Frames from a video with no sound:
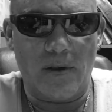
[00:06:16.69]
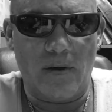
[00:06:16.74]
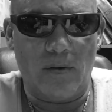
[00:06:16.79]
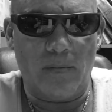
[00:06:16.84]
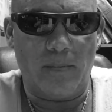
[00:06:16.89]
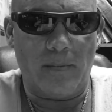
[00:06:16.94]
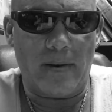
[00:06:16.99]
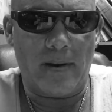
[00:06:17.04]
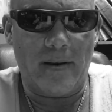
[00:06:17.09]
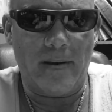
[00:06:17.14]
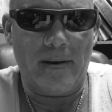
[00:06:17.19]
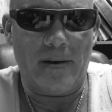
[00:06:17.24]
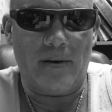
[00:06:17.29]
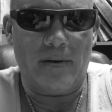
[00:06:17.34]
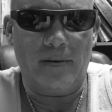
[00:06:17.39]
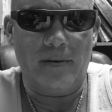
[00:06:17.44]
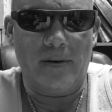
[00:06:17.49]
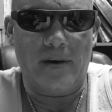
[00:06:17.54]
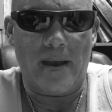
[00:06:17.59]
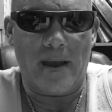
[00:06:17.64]
Oh, hang
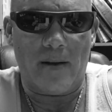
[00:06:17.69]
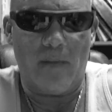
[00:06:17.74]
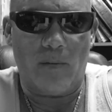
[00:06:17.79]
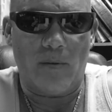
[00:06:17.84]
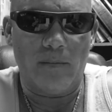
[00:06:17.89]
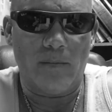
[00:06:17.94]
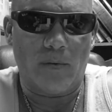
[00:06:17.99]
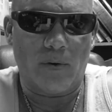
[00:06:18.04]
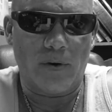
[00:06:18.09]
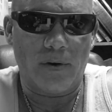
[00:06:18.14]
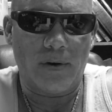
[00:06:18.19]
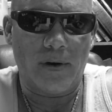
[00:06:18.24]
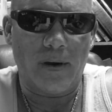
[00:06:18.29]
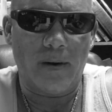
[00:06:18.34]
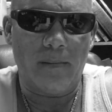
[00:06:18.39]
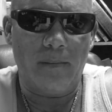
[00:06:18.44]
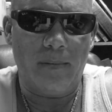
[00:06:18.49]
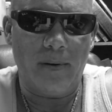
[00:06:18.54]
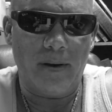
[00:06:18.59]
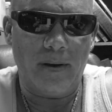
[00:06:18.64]
on. Got one more
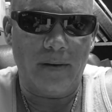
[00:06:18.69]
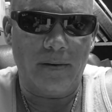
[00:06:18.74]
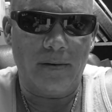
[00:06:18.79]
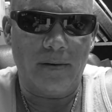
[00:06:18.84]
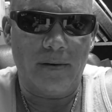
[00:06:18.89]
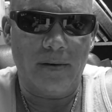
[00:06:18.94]
tidbit.